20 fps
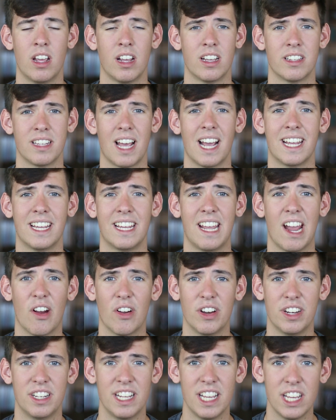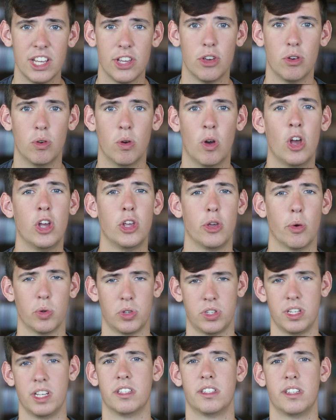because I guarantee you will
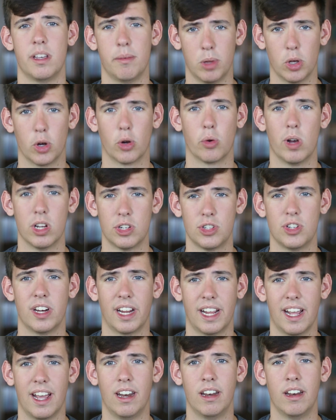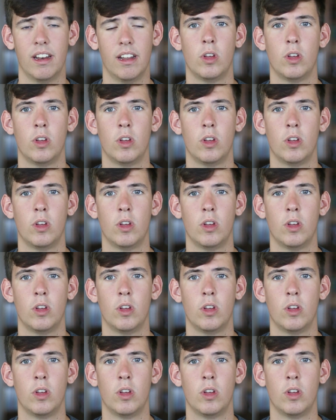see a similar question again.